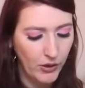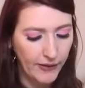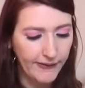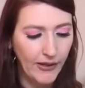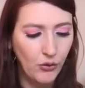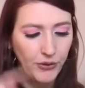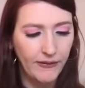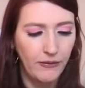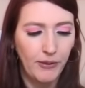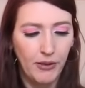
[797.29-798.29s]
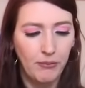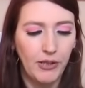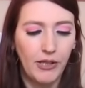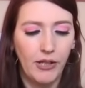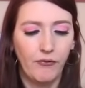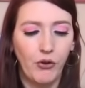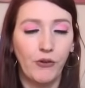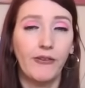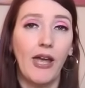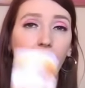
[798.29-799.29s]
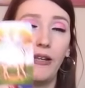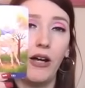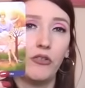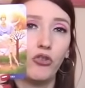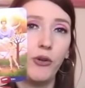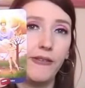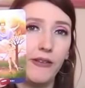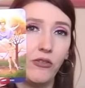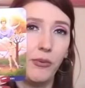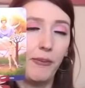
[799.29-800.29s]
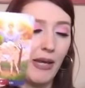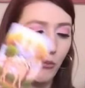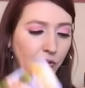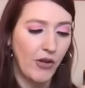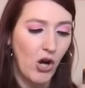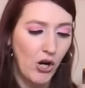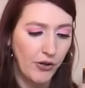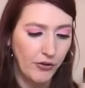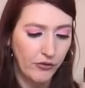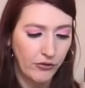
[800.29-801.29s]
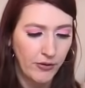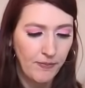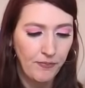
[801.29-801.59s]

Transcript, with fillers: A cycle needs to be completed first and a choice needs to be made with the heart.